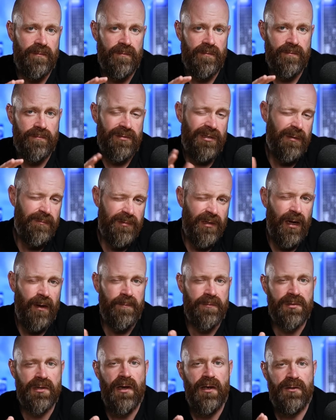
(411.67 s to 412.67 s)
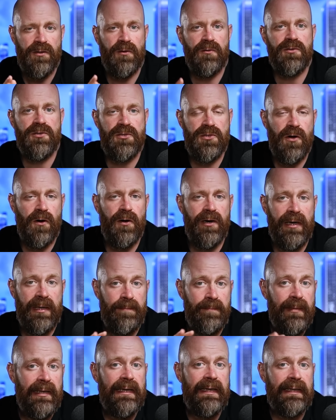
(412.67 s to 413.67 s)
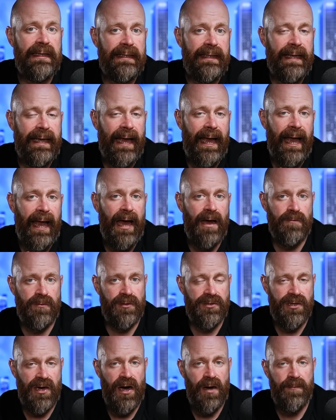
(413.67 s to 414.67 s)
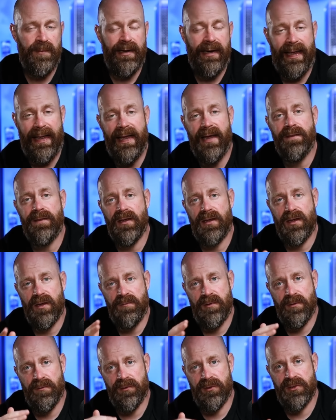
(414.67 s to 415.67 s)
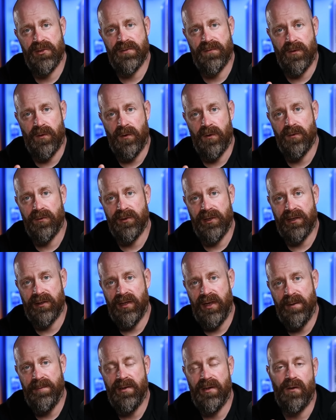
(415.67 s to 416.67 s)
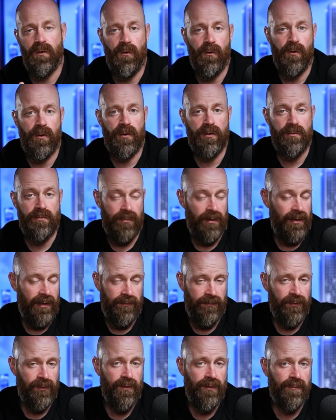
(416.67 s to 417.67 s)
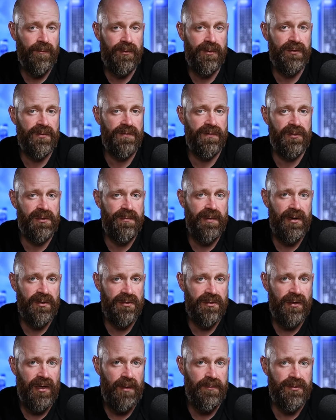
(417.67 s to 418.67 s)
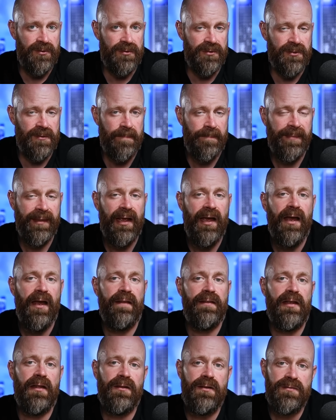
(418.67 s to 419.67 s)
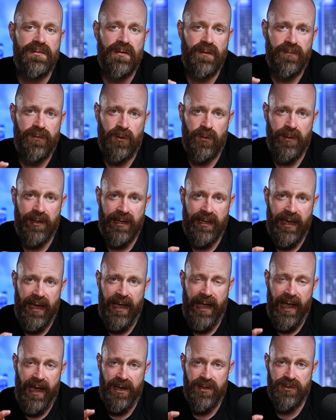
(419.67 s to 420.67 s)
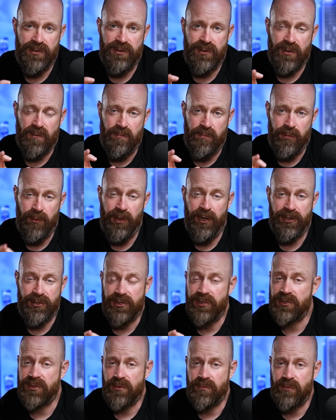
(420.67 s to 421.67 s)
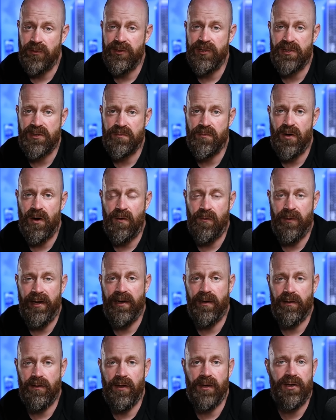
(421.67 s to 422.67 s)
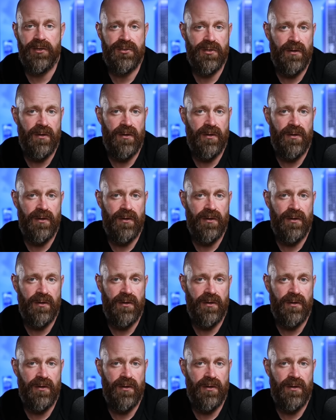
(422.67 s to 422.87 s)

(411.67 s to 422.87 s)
sometimes don't start immediately at retirement, and they could be reduced for early claiming or further reduced for spousal options. That leaves the 401k as your bridge, and it's a really smart way to look at your